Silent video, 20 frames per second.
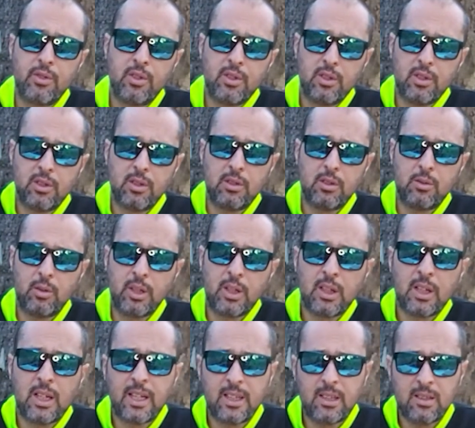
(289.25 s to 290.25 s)
the ring
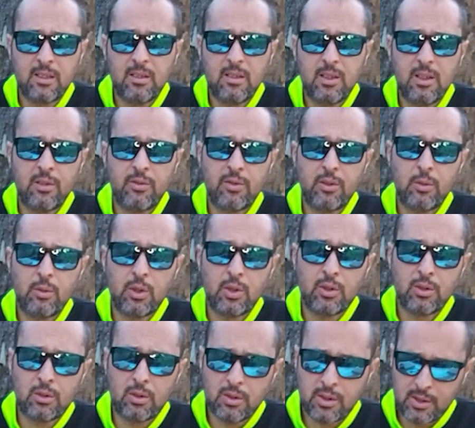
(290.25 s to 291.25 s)
light if you
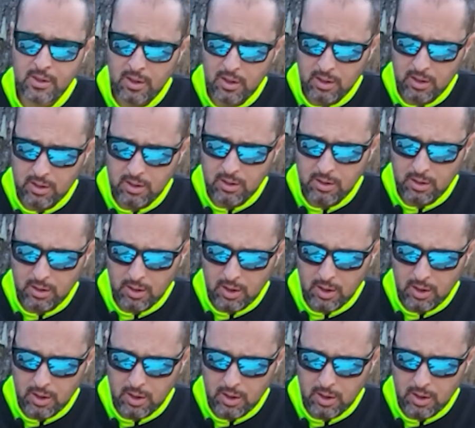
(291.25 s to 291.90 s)
want to consult.